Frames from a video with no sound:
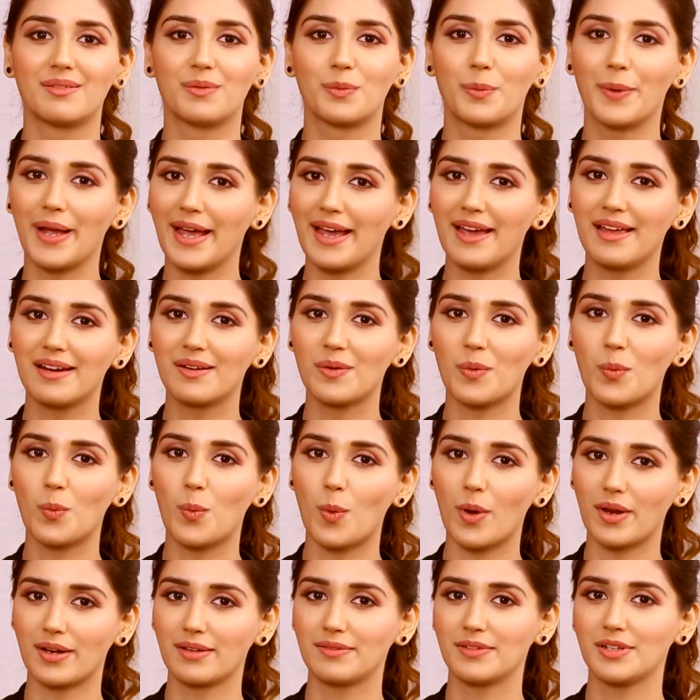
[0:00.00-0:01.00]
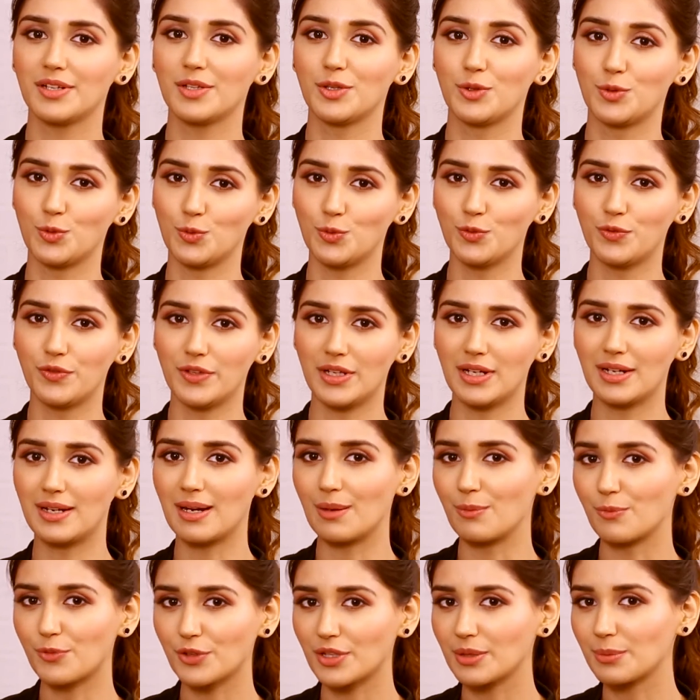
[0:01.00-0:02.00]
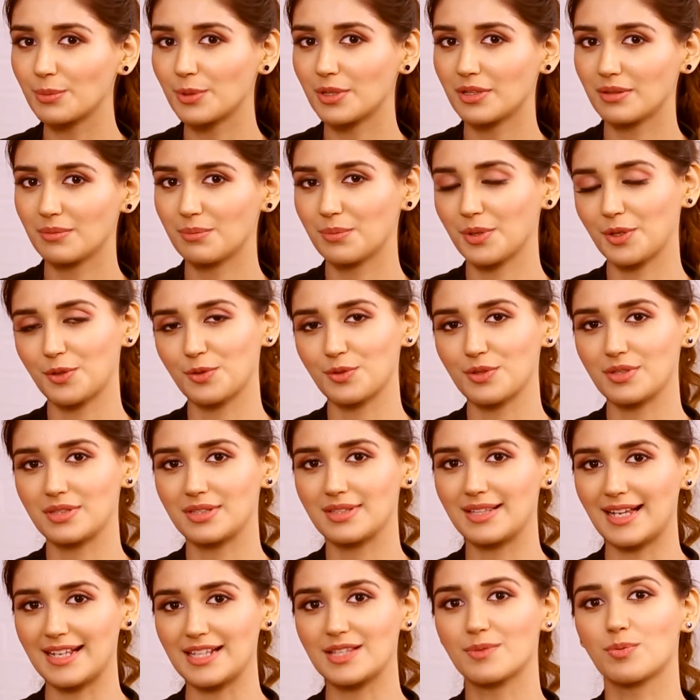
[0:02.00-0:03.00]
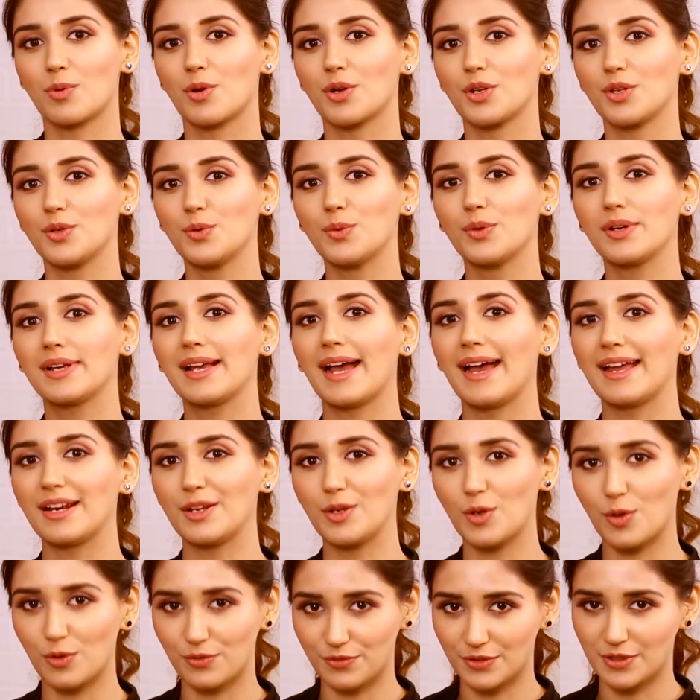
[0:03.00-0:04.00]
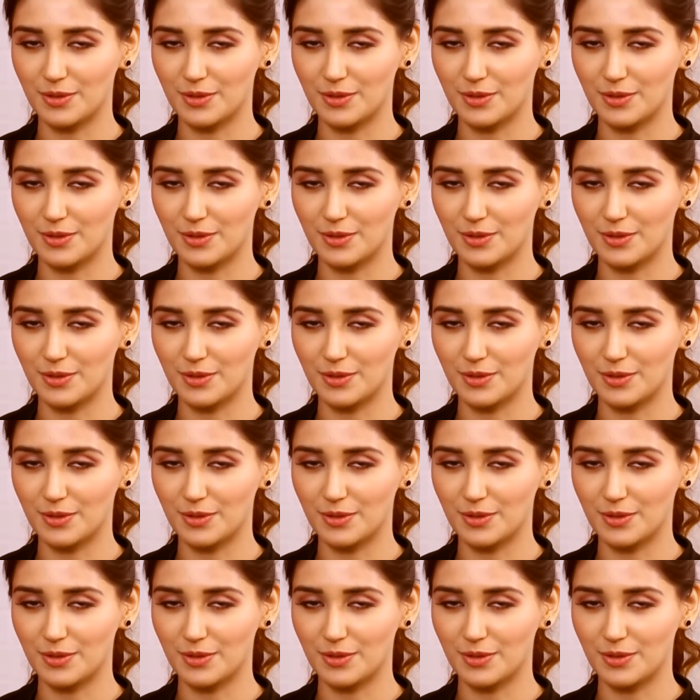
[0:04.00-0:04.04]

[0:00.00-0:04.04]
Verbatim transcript: Wear whatever you feel comfortable in because that's what you'll carry off